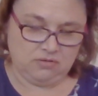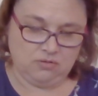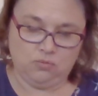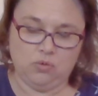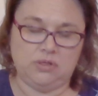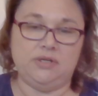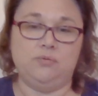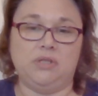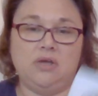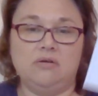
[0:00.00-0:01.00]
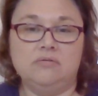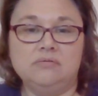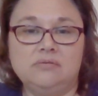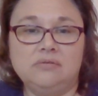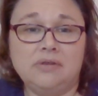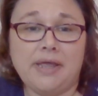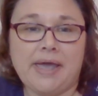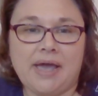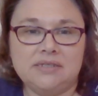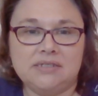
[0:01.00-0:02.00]
Wool and Willow
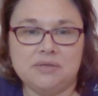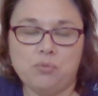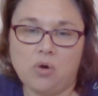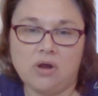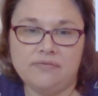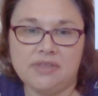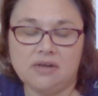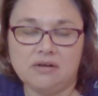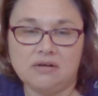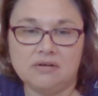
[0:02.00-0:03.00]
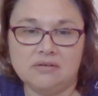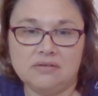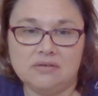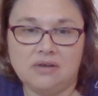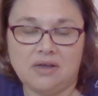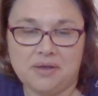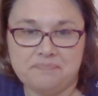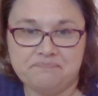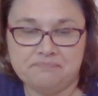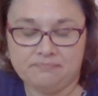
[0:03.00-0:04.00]
had some more of their
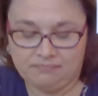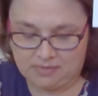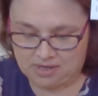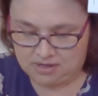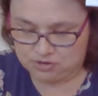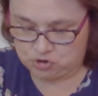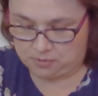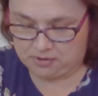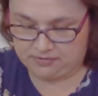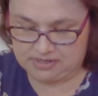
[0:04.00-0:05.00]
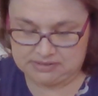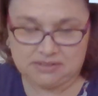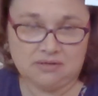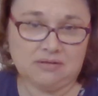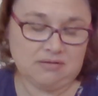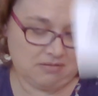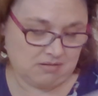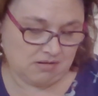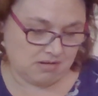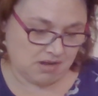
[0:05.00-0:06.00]
strawberries
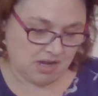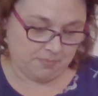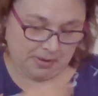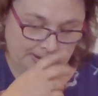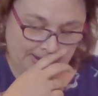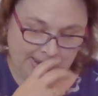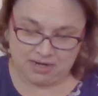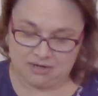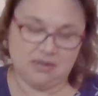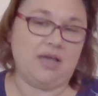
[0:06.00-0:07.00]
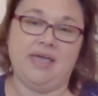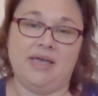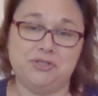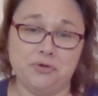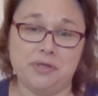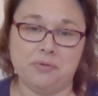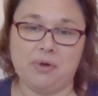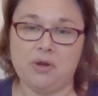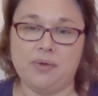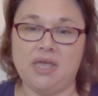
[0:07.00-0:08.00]
up, and I had to go get them
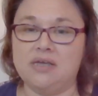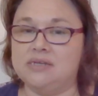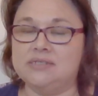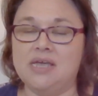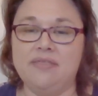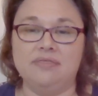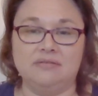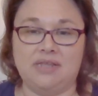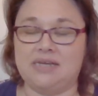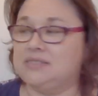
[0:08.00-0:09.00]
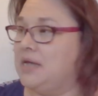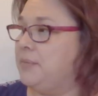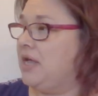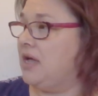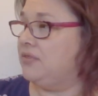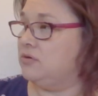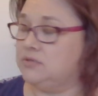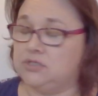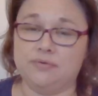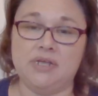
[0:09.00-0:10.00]
right away because the last time I got
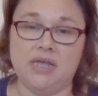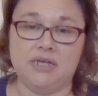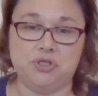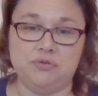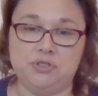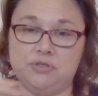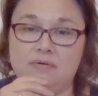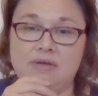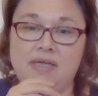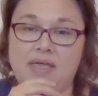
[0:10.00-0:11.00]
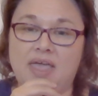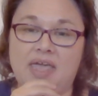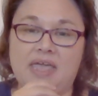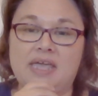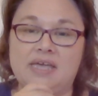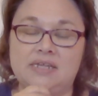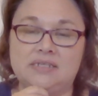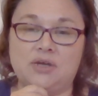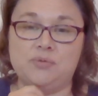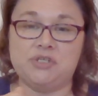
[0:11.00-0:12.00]
those 3 I showed you, and
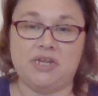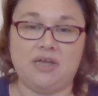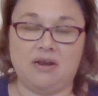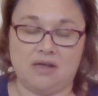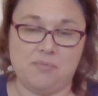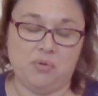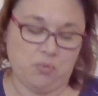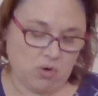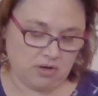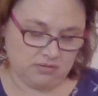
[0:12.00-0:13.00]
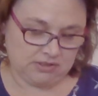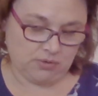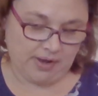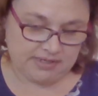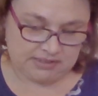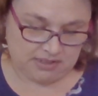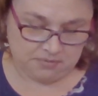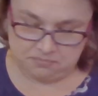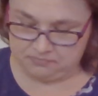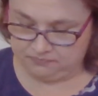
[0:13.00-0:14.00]
I wish I'd gotten a couple more. So I did.